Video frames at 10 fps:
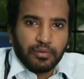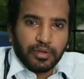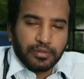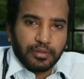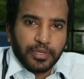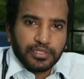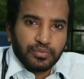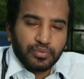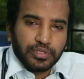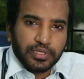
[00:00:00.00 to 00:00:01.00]
The
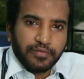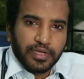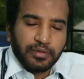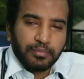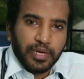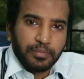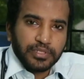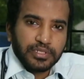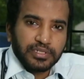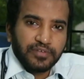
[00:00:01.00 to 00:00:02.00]
patient who is having a blood
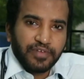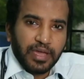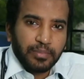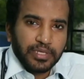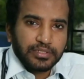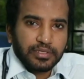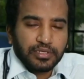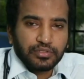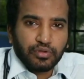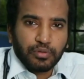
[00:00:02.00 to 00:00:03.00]
pressure in the families,
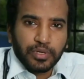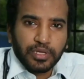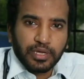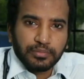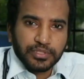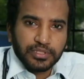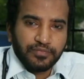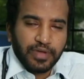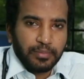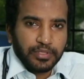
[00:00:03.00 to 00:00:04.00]
it is normally comes in the
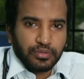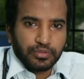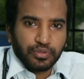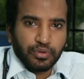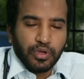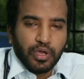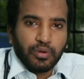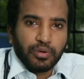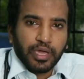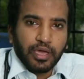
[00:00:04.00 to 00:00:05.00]
families also.
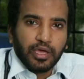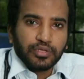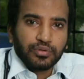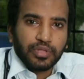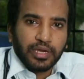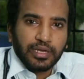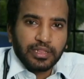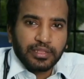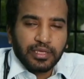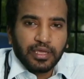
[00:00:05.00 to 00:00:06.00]
Okay, so the
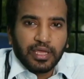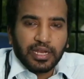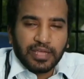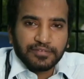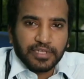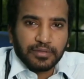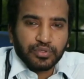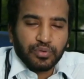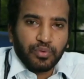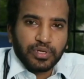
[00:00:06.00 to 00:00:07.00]
unhealthy lifestyles.
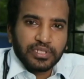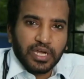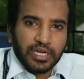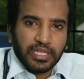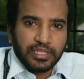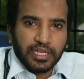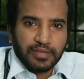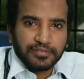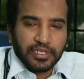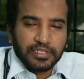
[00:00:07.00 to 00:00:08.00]
What is the unhealthy
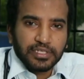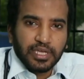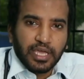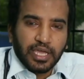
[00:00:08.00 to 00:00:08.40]
lifestyles?